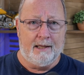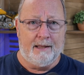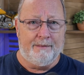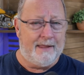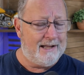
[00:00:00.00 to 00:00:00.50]

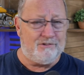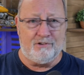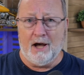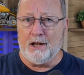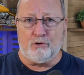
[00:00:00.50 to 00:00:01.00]
That's
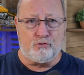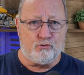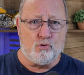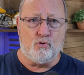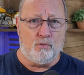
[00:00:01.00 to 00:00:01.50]
not
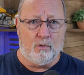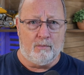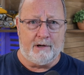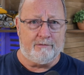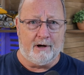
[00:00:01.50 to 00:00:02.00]
true,
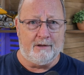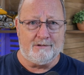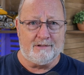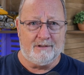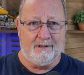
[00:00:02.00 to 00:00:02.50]
my
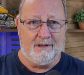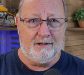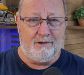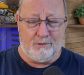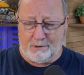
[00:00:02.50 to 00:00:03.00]
friends.
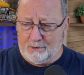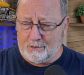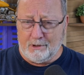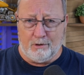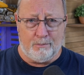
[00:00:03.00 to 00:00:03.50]
You can look
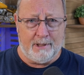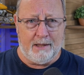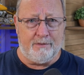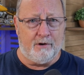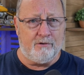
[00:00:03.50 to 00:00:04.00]
at it open house.
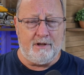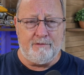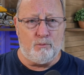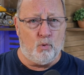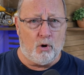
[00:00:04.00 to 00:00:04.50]
There's
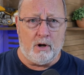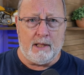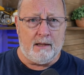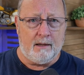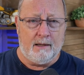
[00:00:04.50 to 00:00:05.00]
even
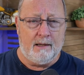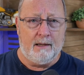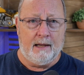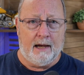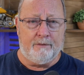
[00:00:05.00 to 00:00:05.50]
wording
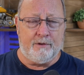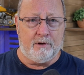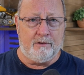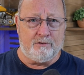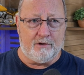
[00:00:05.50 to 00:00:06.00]
out there
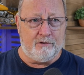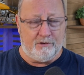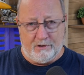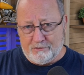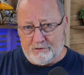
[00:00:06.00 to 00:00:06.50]
that says
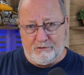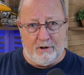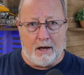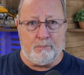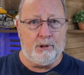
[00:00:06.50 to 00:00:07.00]
this does
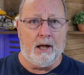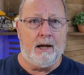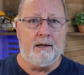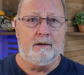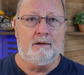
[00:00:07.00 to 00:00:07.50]
not
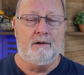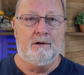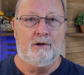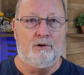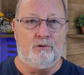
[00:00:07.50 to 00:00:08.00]
apply
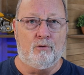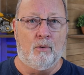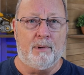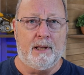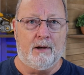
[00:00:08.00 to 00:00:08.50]
to
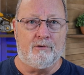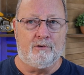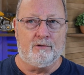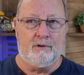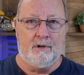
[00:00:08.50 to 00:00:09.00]
open
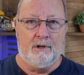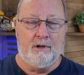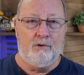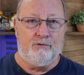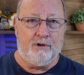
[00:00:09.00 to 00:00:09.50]
houses.
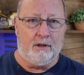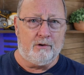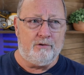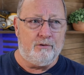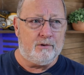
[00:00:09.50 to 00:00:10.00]

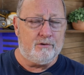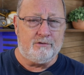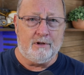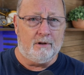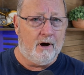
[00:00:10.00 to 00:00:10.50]
Sellers, you can
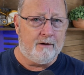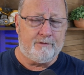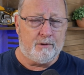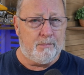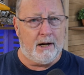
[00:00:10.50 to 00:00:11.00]
still
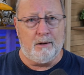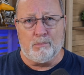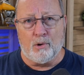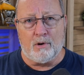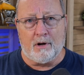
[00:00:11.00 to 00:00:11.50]
offer buyer
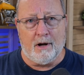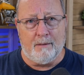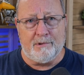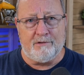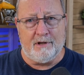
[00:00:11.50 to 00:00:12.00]
broker
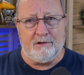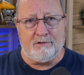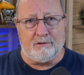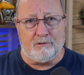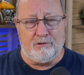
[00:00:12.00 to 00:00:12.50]

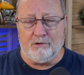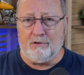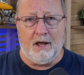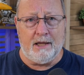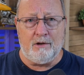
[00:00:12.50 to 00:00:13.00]
compensation, just
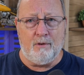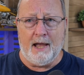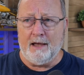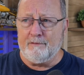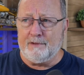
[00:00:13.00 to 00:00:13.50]
like you
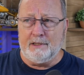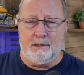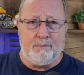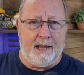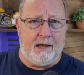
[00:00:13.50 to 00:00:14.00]
have in the
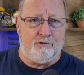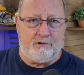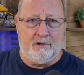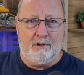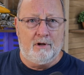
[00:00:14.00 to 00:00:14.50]
past
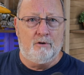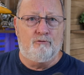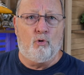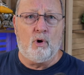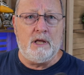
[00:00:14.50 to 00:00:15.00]

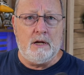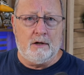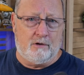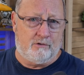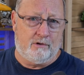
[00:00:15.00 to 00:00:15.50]
40
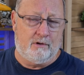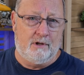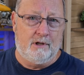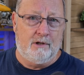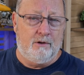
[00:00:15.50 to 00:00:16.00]
years.
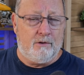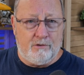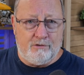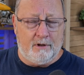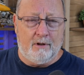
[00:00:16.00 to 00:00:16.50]
You can
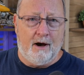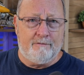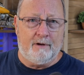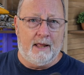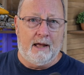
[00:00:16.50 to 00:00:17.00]
still
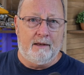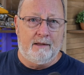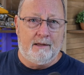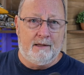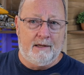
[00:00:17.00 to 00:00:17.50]
offer that.
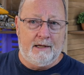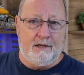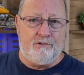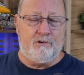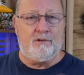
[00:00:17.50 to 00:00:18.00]

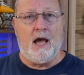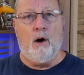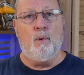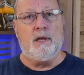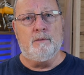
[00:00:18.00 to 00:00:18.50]
It's just how
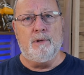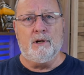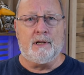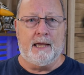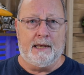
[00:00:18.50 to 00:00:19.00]
we
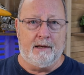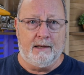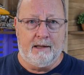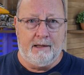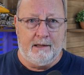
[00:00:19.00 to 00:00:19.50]
communicate it
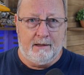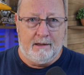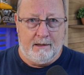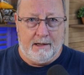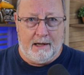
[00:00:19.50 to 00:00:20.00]

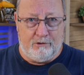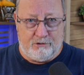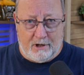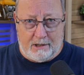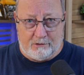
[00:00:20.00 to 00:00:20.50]
has
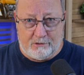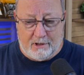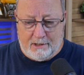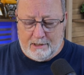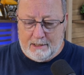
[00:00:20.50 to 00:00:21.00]
changed.
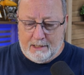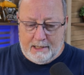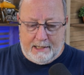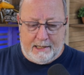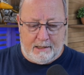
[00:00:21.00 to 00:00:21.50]

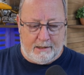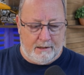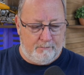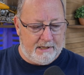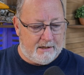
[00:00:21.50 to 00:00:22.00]
And
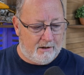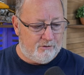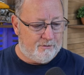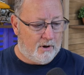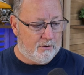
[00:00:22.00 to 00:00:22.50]
because
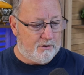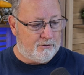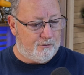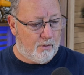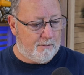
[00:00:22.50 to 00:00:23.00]
of all these
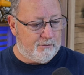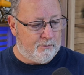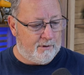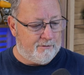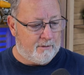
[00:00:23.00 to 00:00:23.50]
forms that
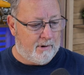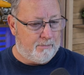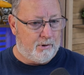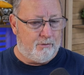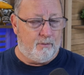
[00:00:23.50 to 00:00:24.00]
we've come up
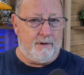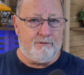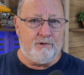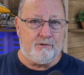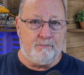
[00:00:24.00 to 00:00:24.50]
with, we've
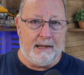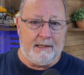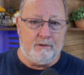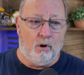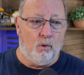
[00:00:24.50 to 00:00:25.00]
just
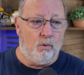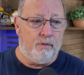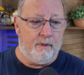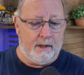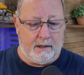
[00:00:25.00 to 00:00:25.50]
made the whole
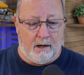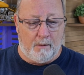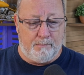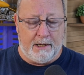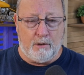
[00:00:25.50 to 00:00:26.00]
thing a
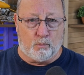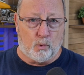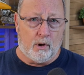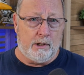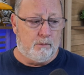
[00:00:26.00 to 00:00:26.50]
big
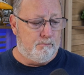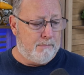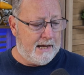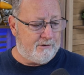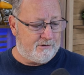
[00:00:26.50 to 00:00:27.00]
royal
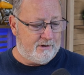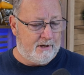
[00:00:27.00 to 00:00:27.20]
mess